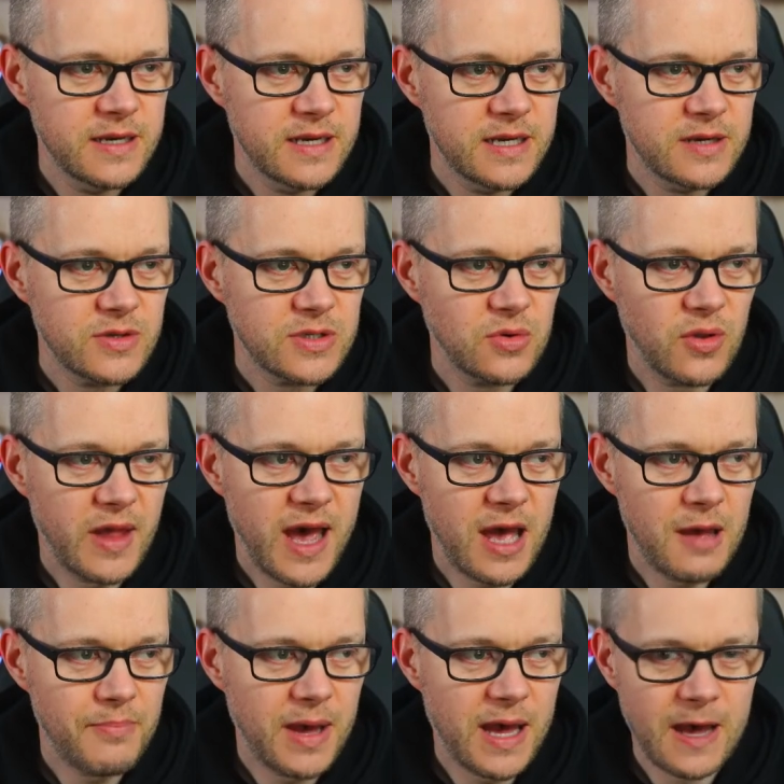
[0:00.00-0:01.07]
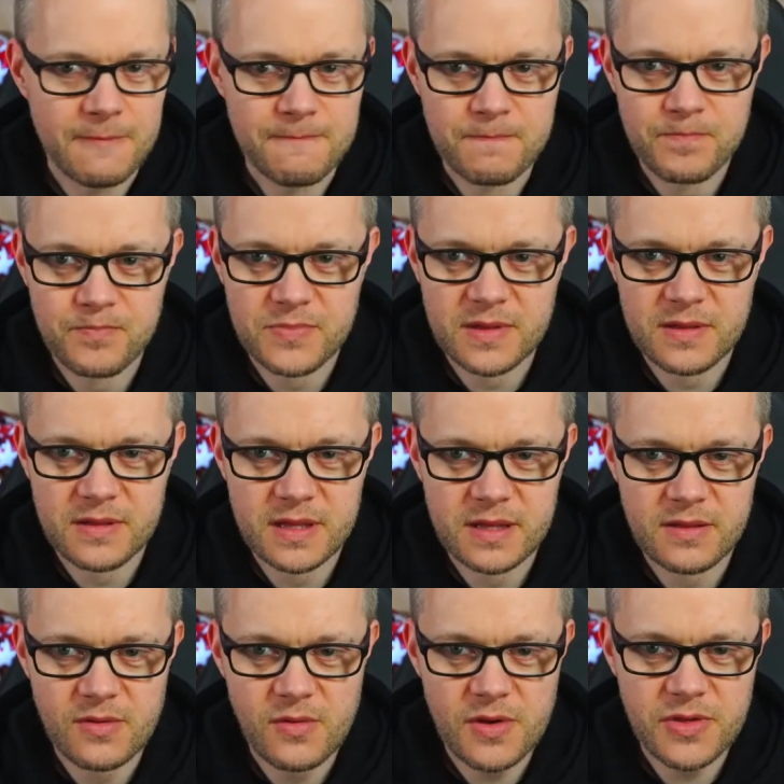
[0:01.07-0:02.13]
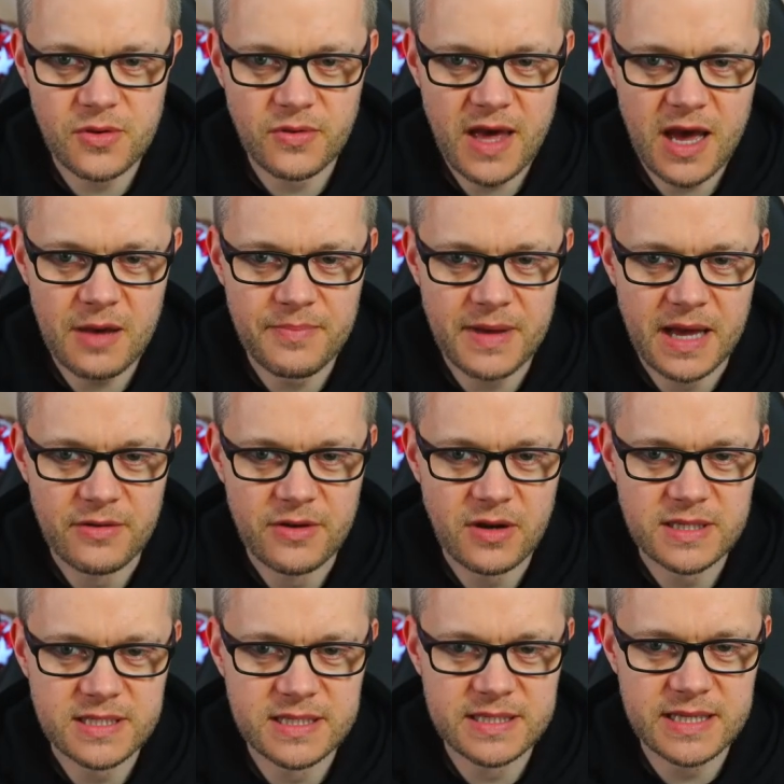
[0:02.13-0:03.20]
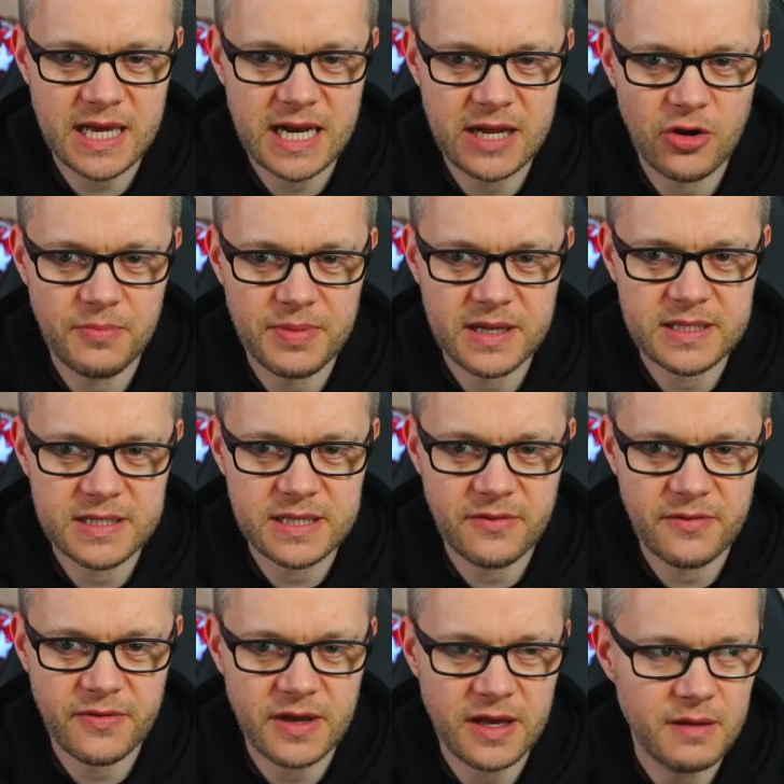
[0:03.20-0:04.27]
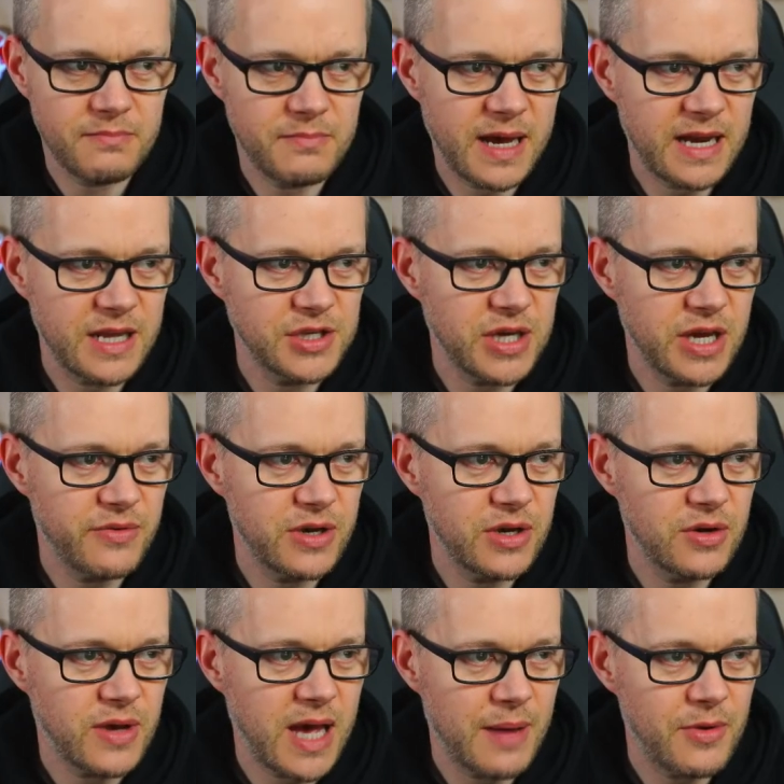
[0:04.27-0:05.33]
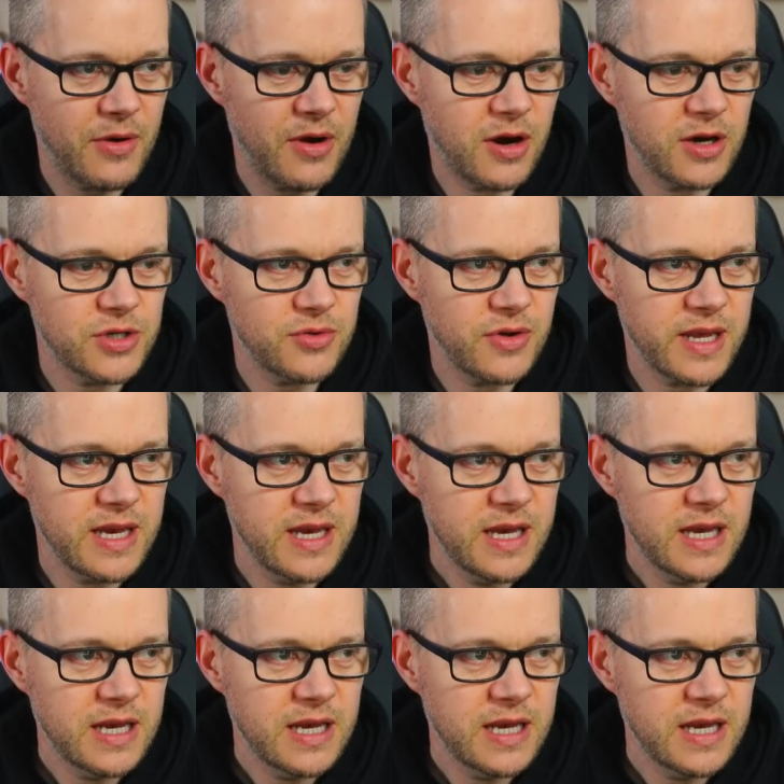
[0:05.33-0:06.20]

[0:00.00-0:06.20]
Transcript: What's all that about? What's all that about? Nice to see a little bit of uh, managerial camaraderie.